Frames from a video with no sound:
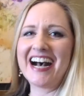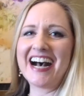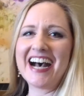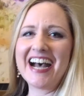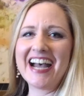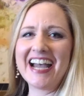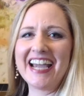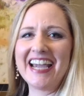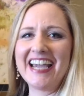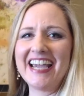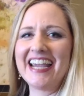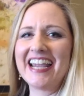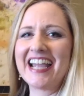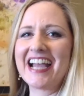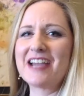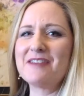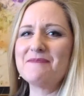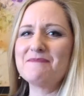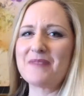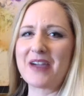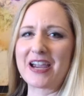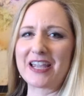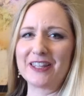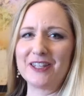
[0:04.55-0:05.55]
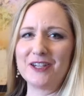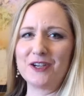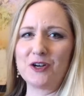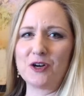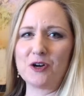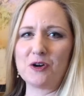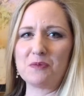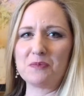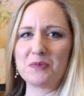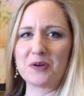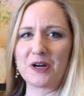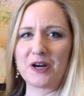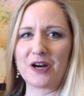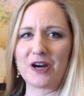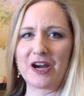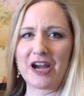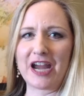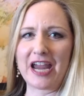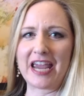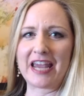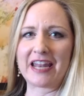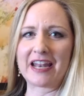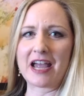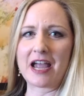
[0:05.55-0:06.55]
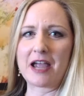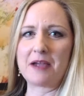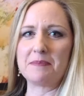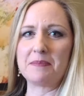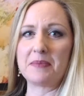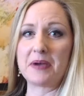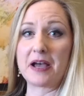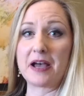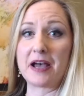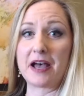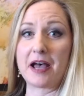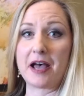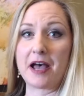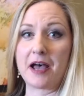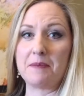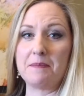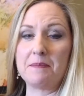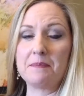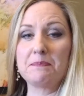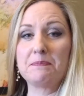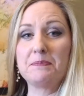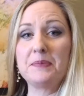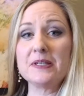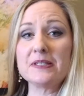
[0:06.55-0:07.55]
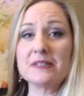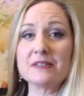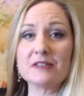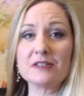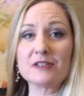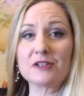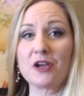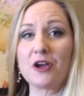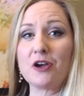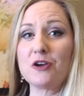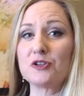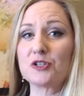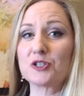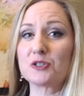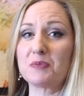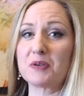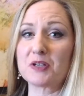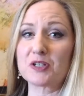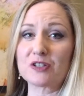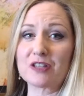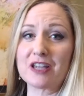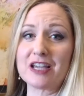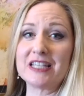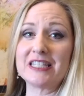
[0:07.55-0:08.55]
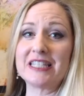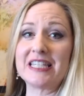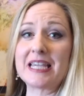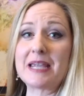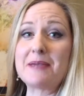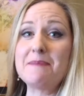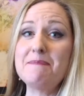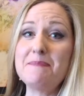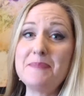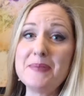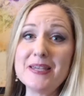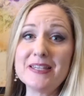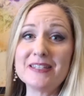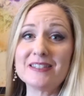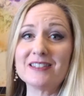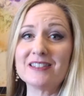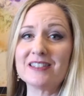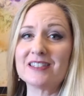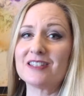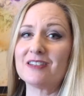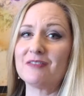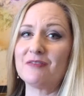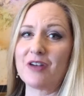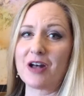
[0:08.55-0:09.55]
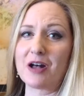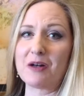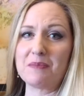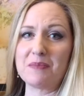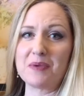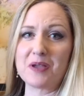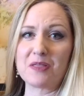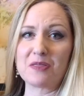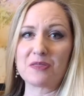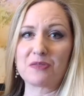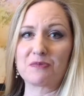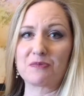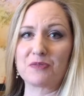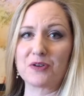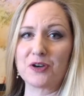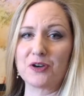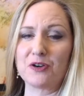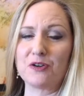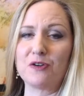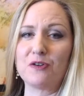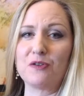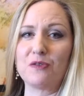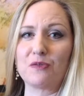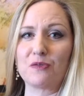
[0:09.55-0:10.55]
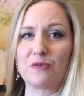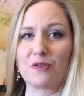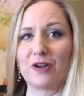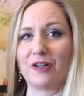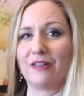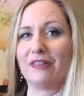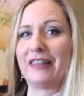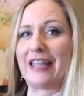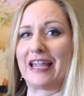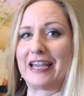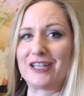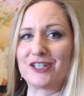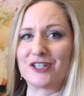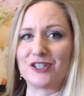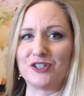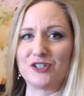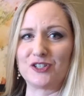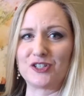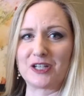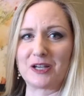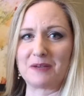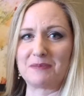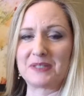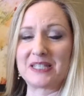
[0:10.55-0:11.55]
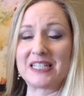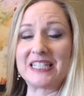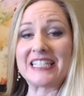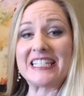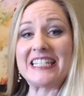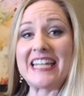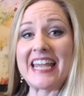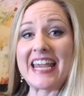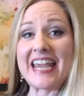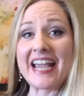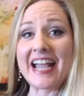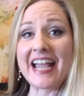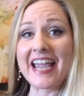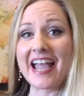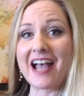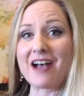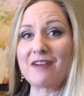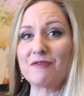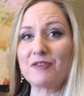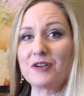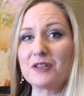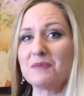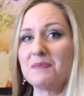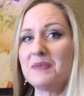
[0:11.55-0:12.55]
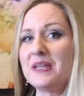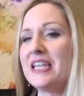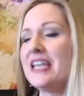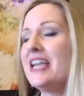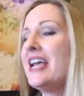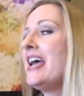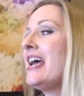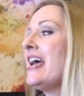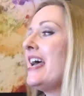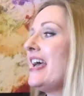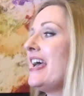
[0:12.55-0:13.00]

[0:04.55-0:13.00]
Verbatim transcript: Hi, I'm Maile Collmer, and I'm a business coach specializing in business development through relationships. And today I have with me